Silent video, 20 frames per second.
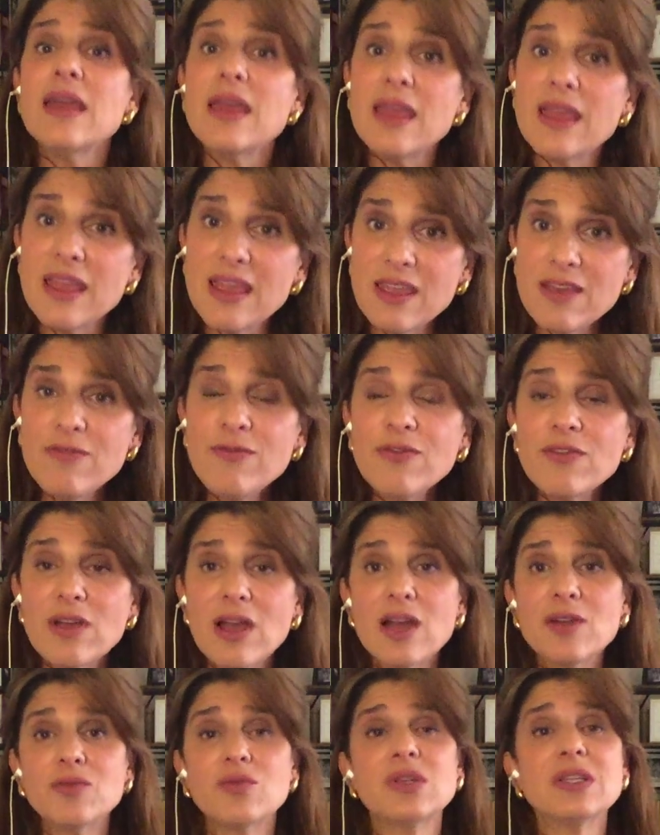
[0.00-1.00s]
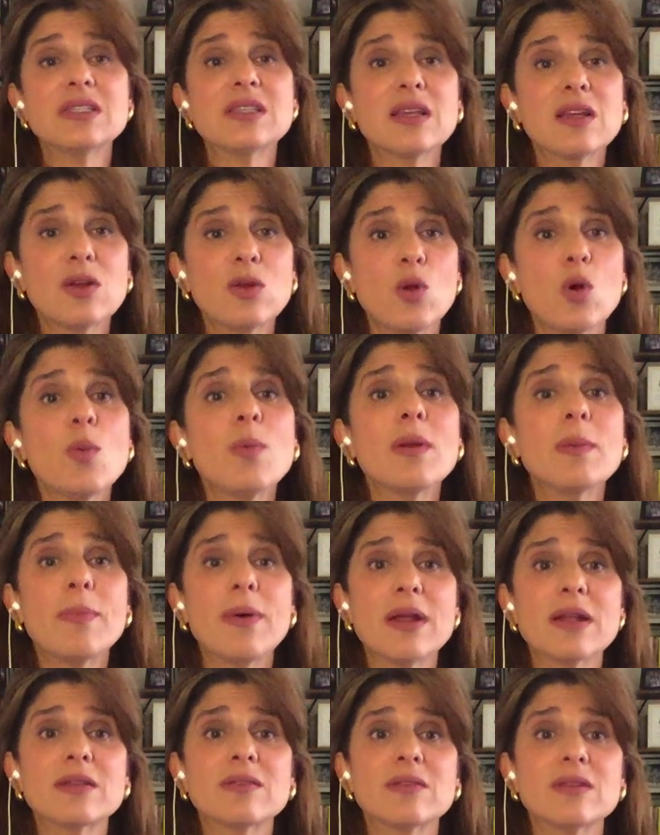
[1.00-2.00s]
if countries and global
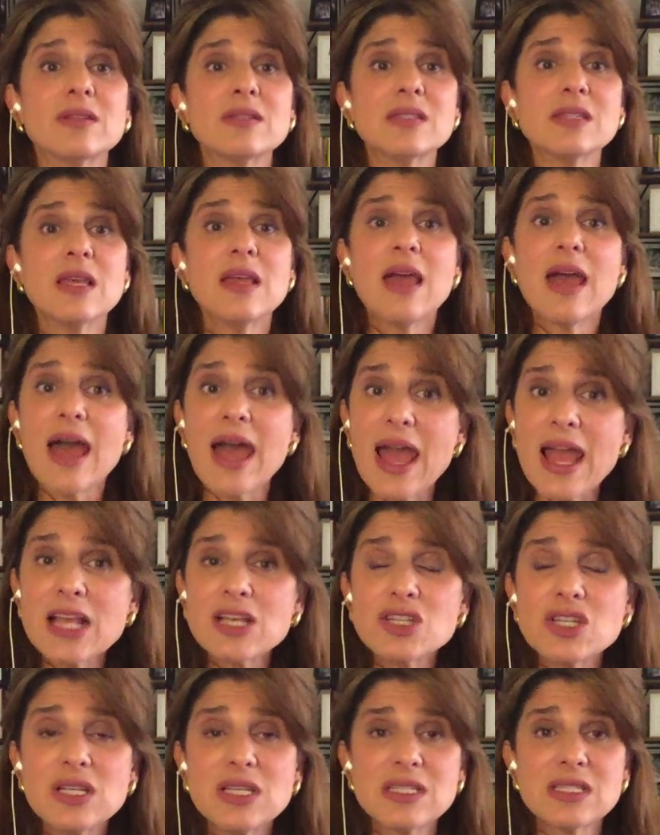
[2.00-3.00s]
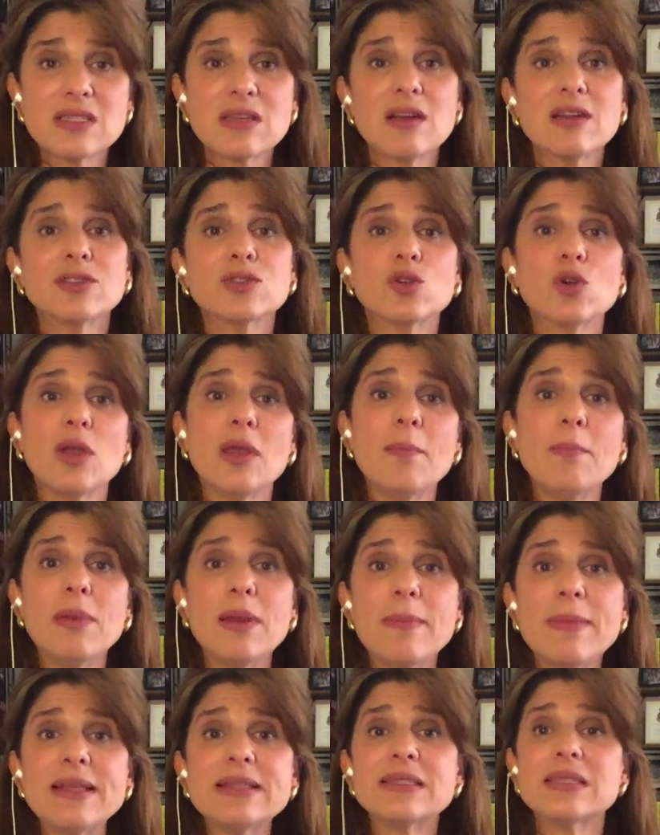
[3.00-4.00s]
partners actually start to
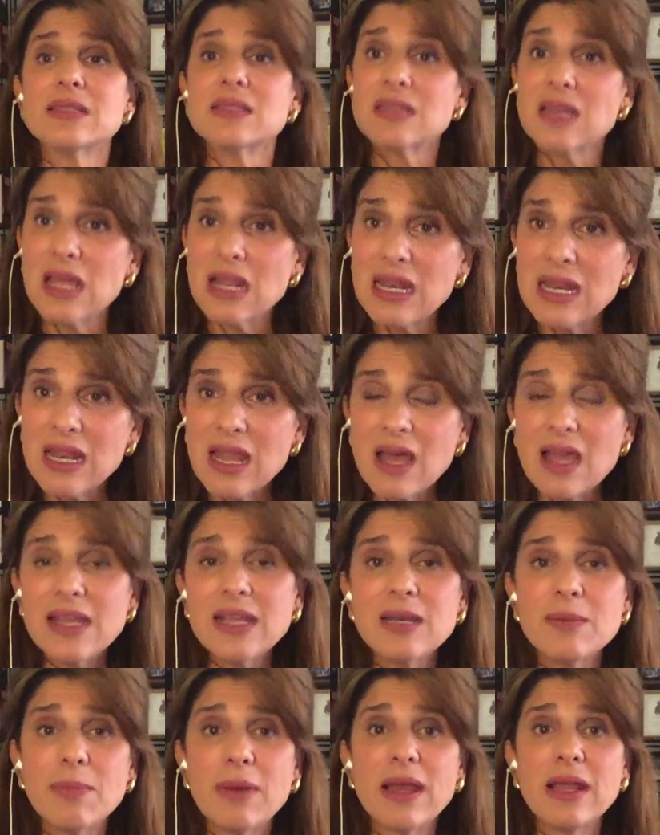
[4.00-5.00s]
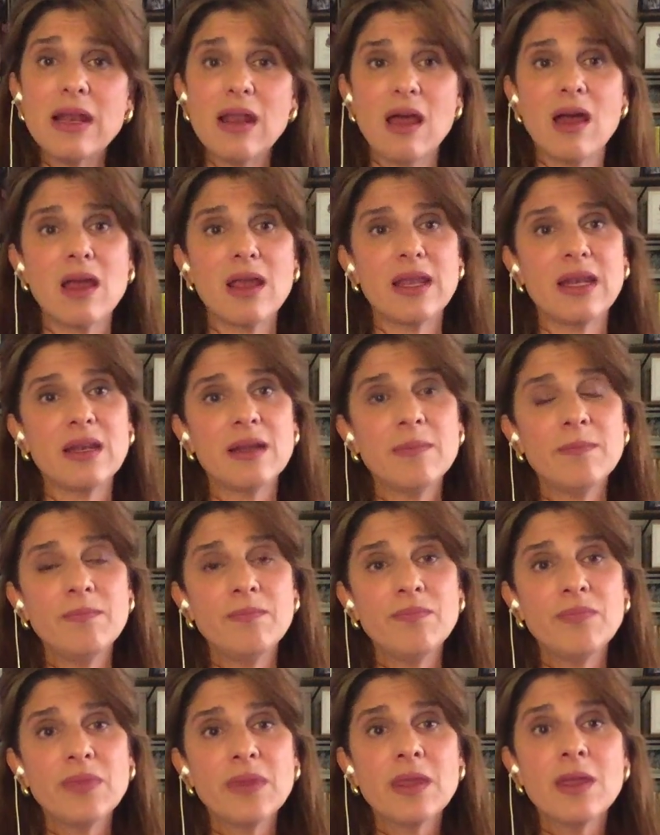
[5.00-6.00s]
implement it line by line.
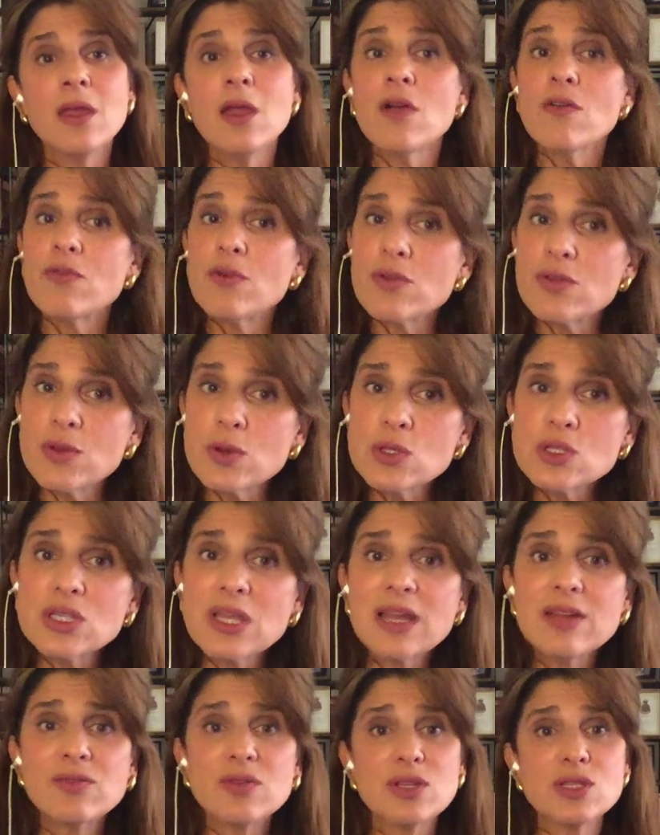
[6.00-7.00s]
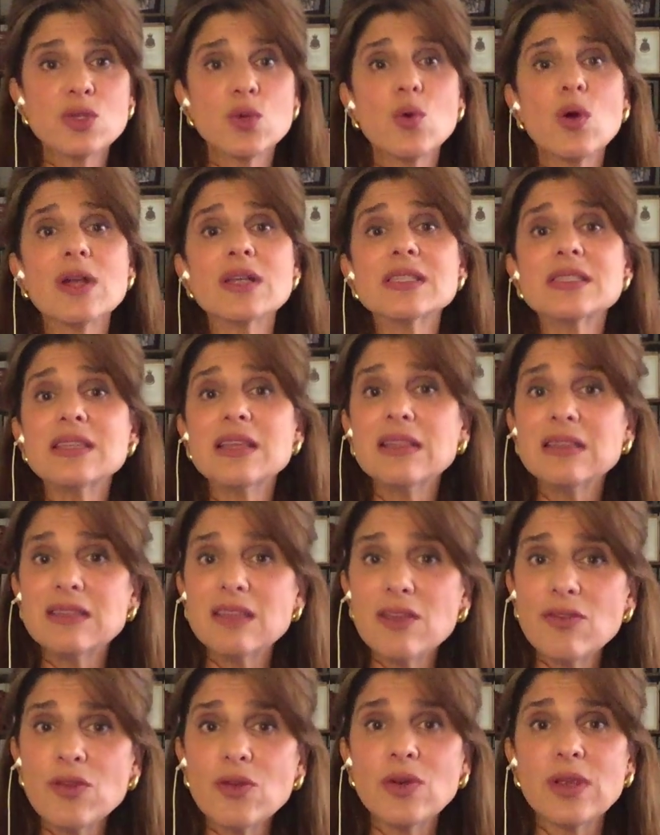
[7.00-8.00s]
For those countries who are still
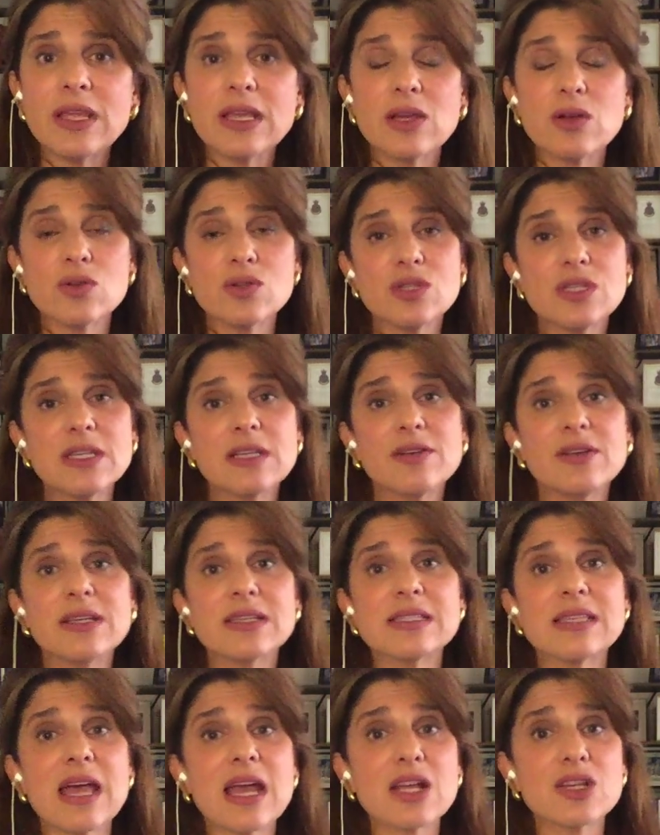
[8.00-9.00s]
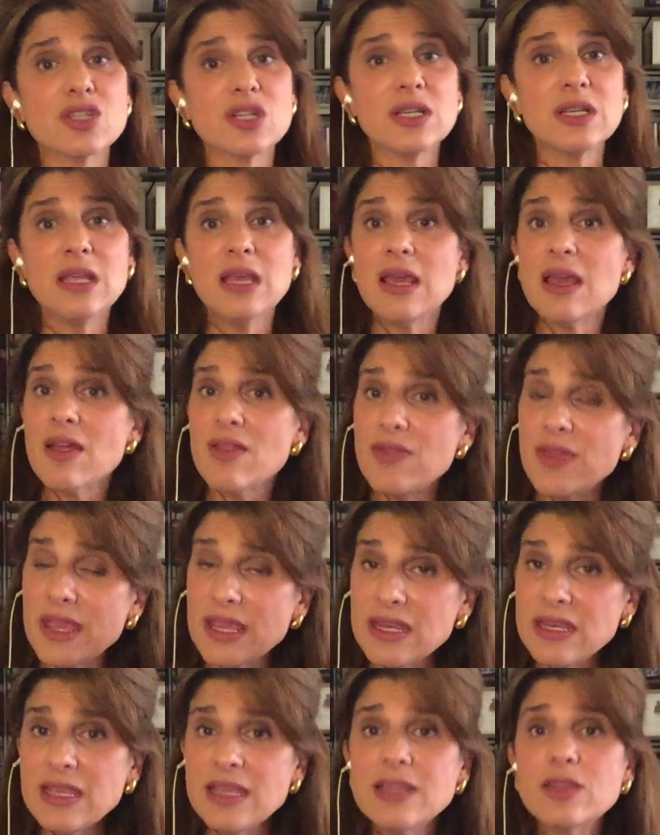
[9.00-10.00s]
dithering on serious action, they
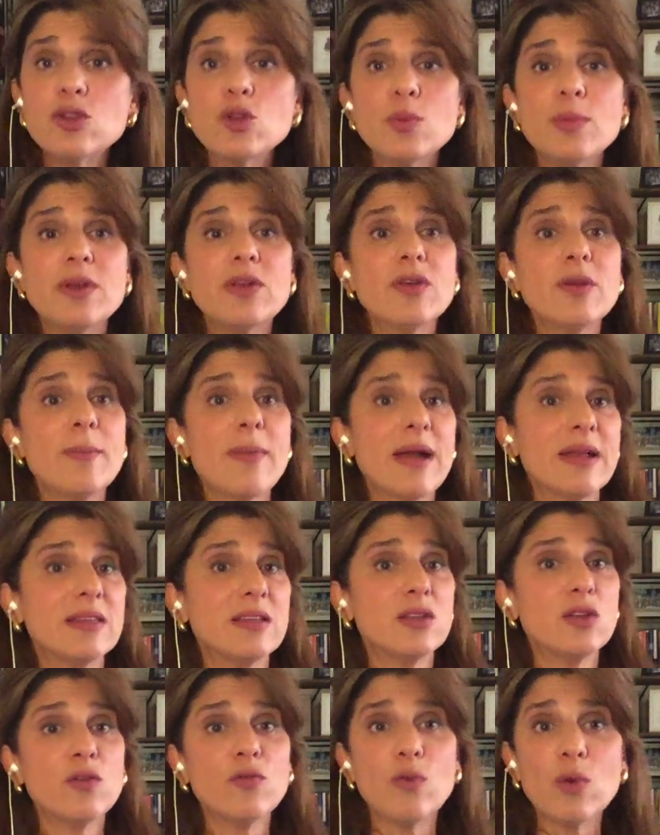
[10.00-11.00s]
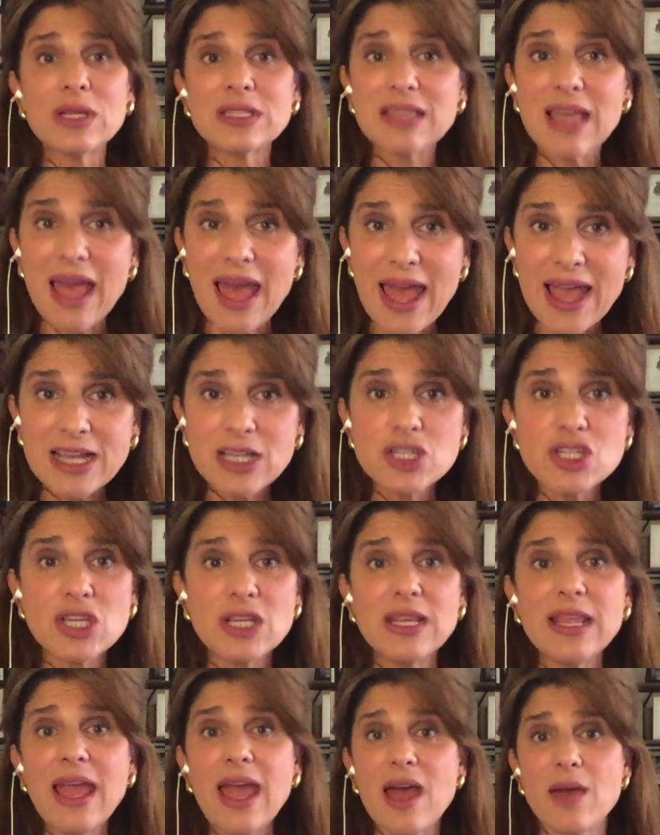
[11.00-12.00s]
need to be reminded of what
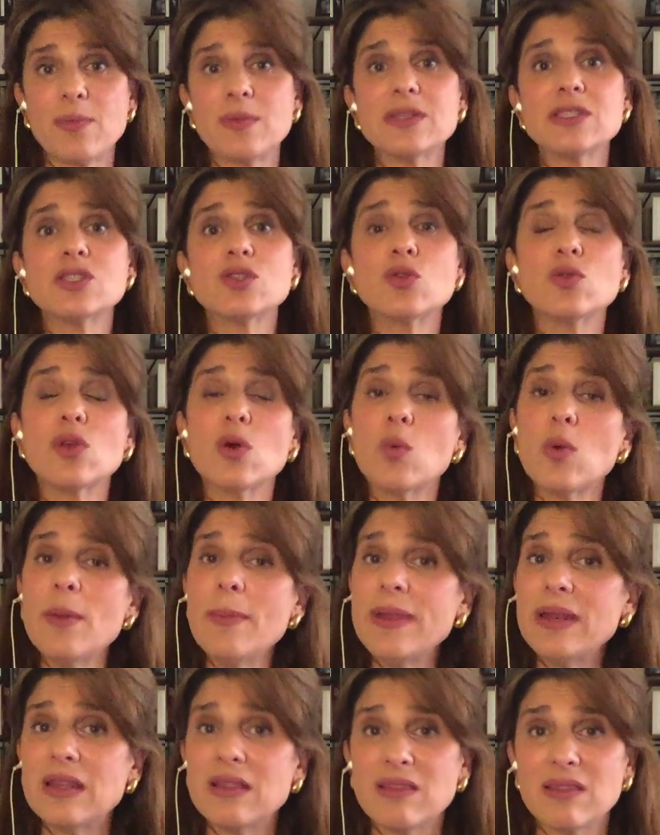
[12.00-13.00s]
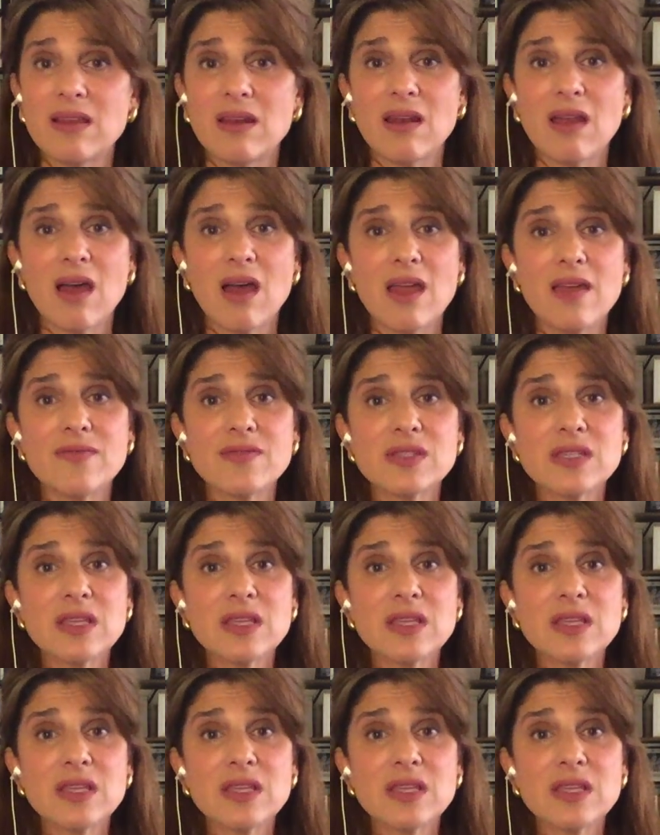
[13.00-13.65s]
actually happens to the women in their lives,